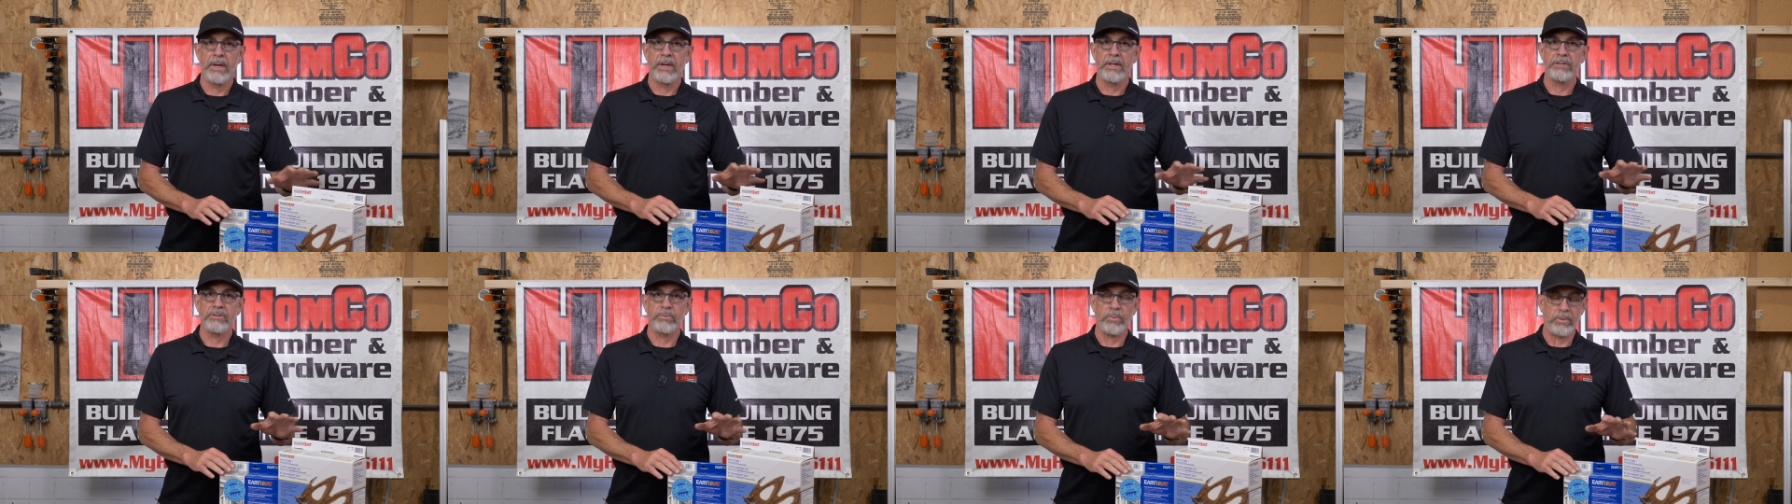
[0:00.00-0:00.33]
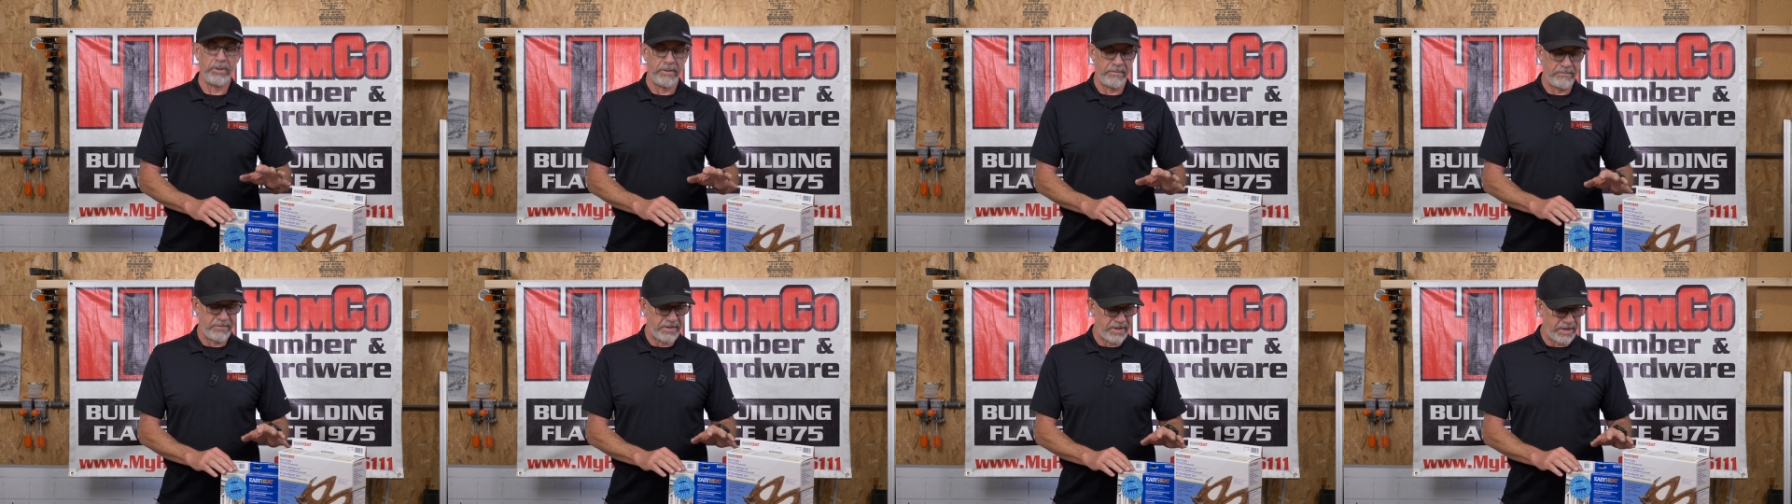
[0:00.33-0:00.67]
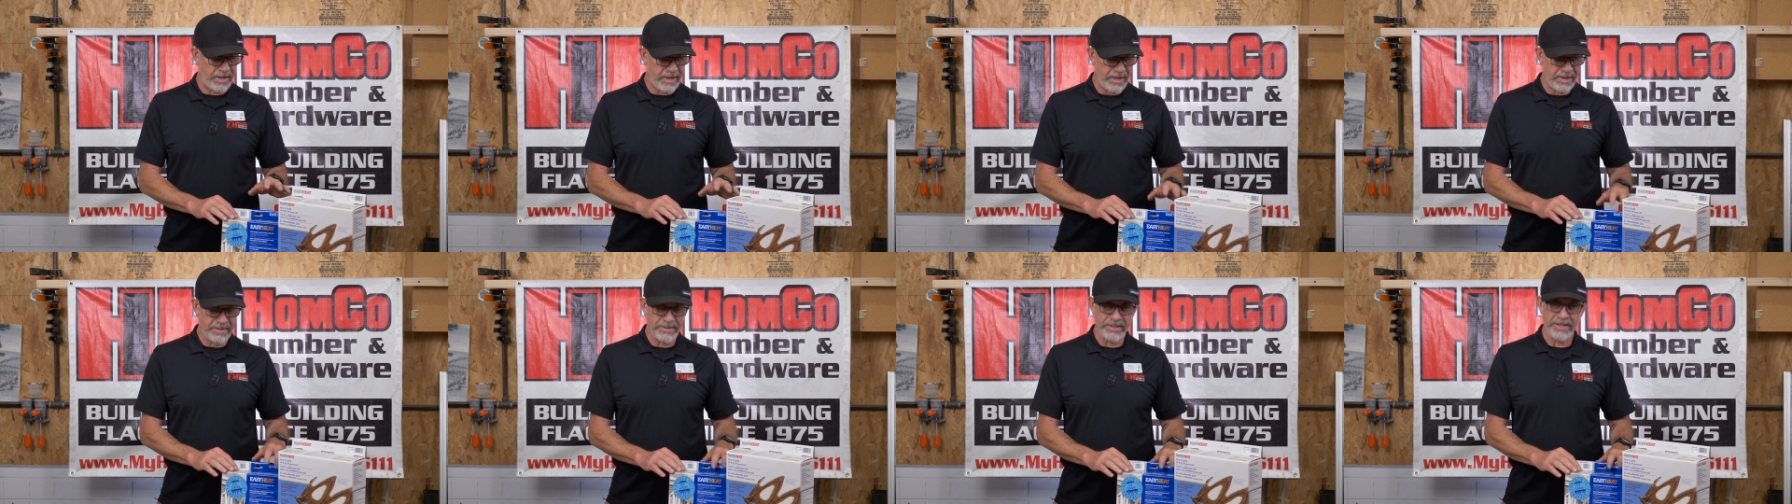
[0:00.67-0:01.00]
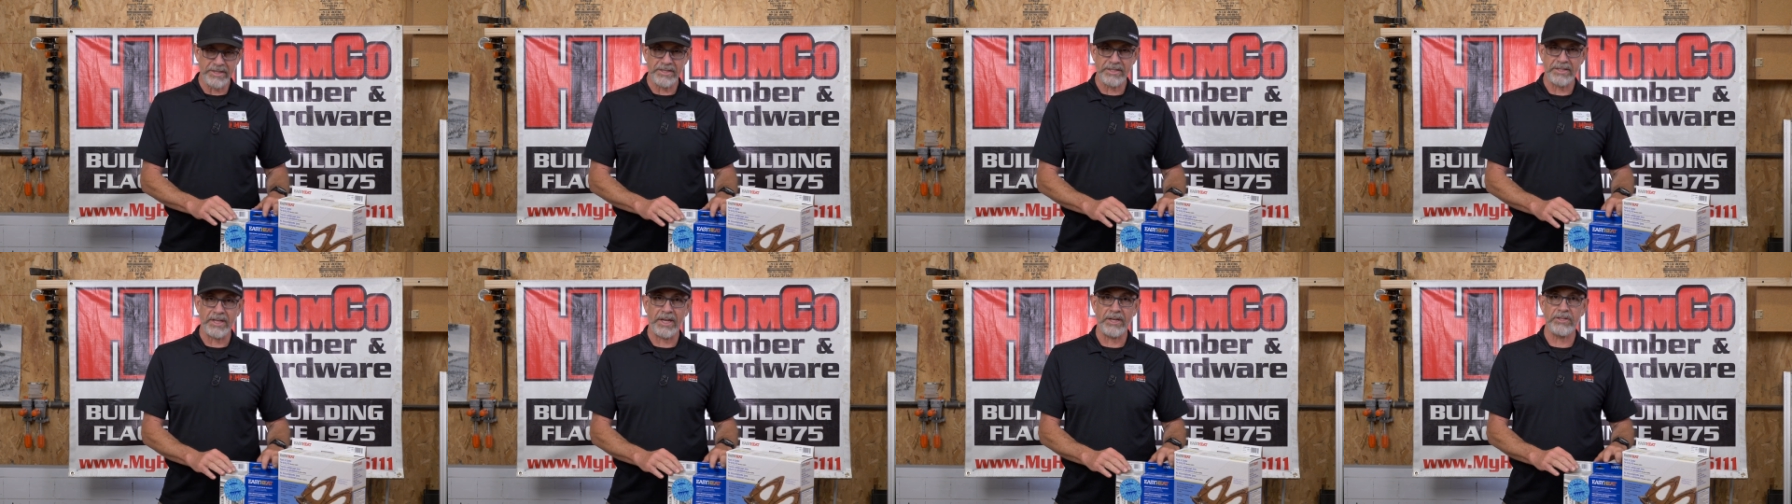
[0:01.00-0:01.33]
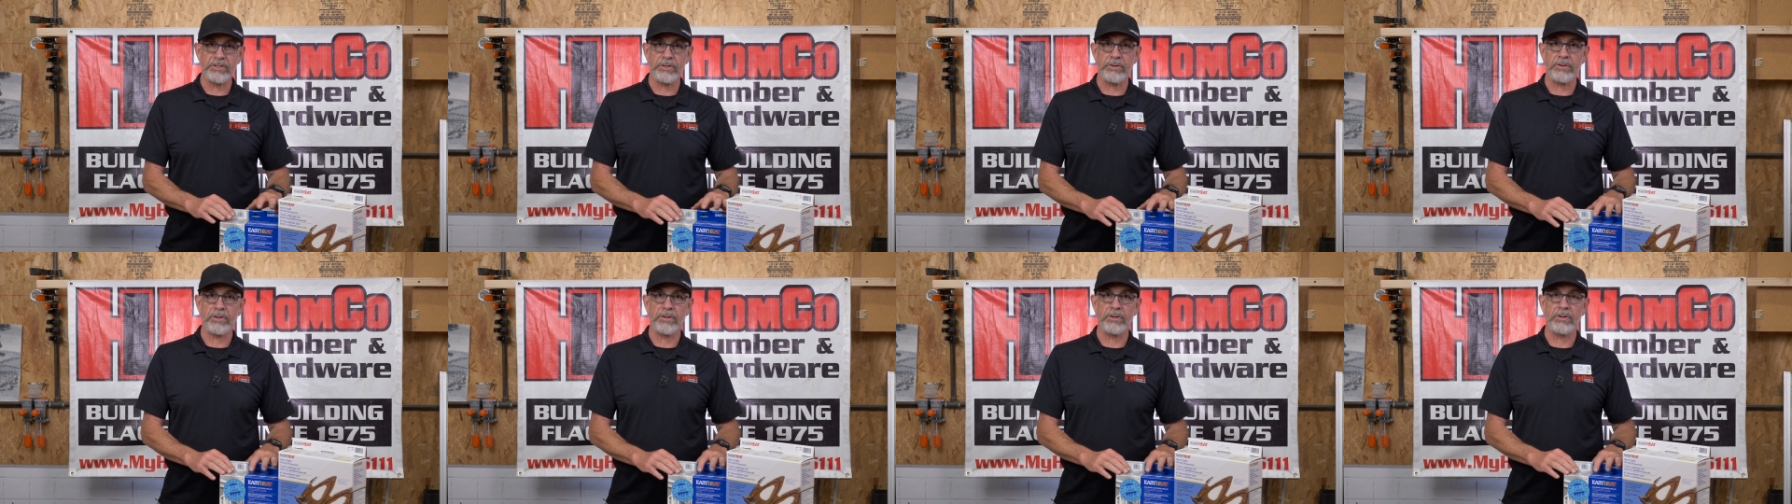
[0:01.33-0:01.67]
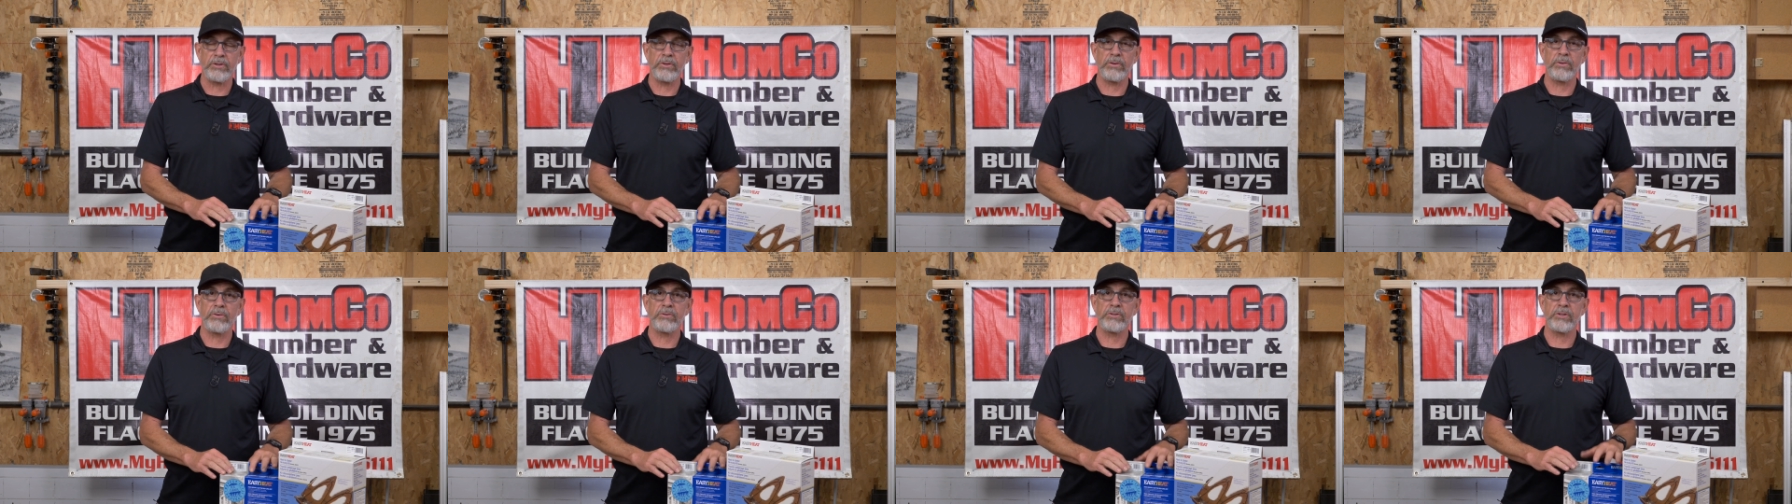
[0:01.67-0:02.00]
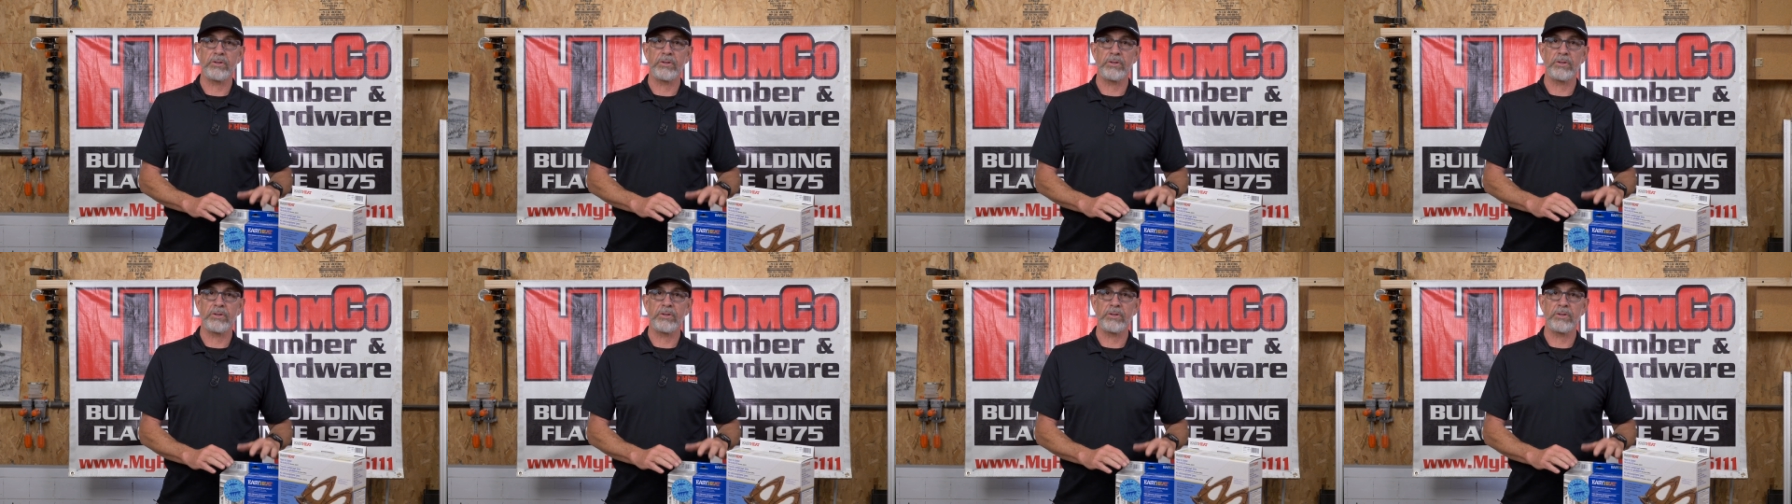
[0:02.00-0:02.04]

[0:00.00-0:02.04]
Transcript: It's one of the easiest things you can do